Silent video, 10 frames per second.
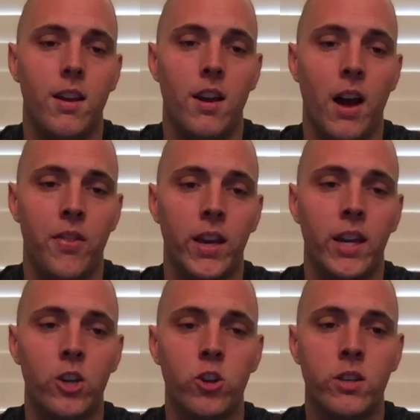I think
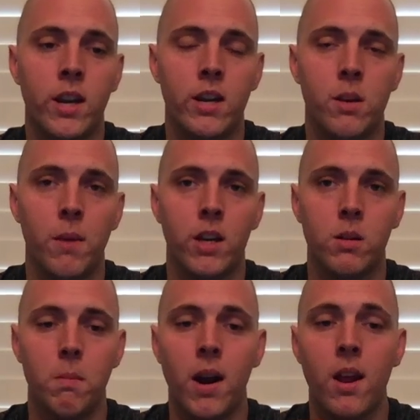he just did it to make
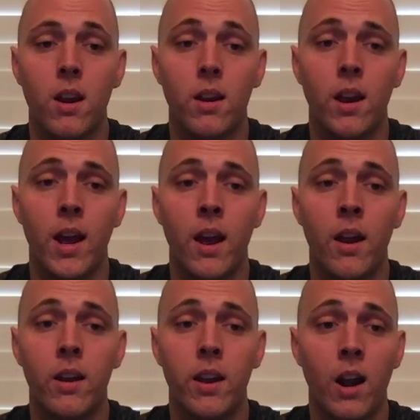some money,
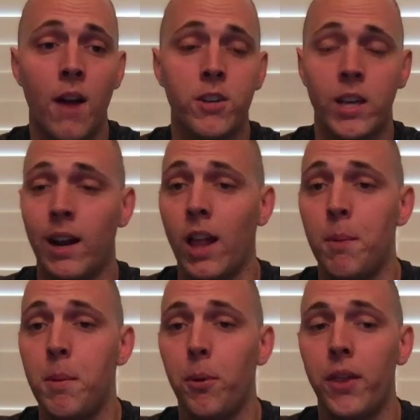and it obviously got a lot
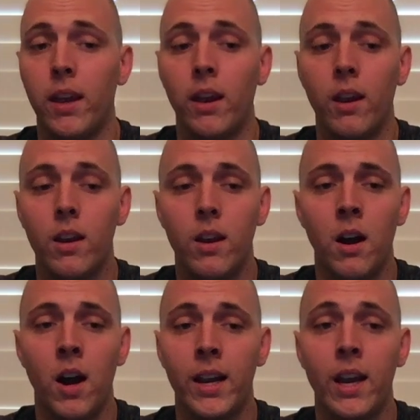of people thinking.
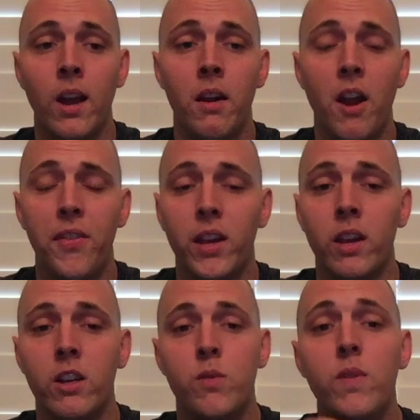Again, nothing
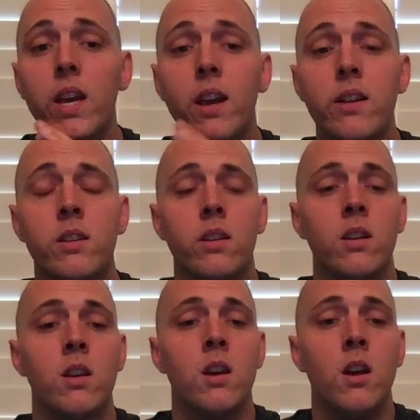against vegans.
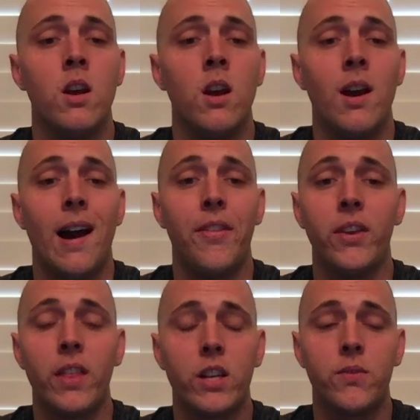I
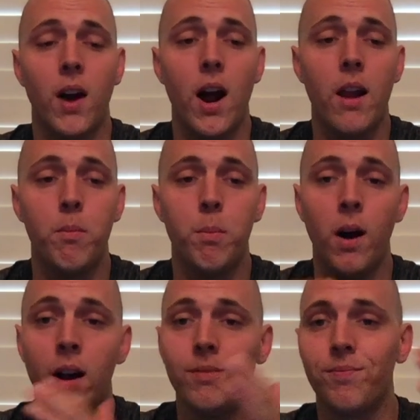think that's fine,
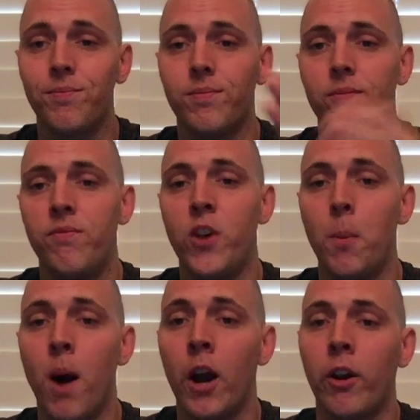but
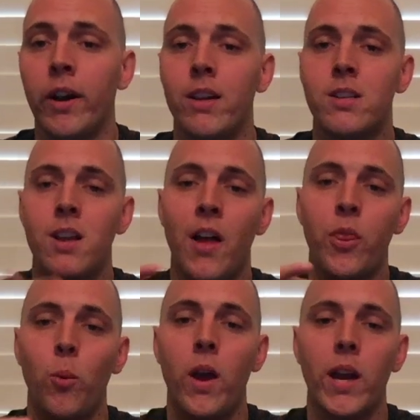fear-mongering is not
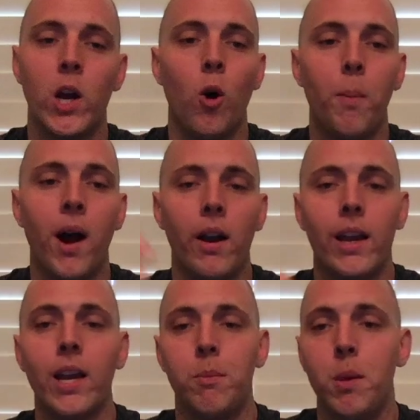the way to go about
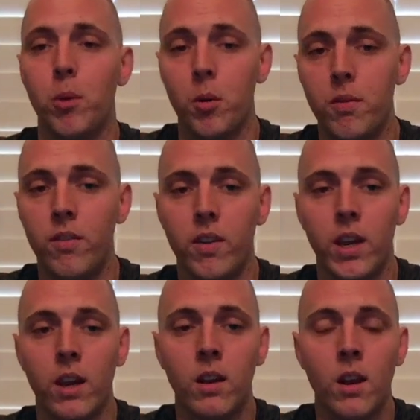getting people to be vegan.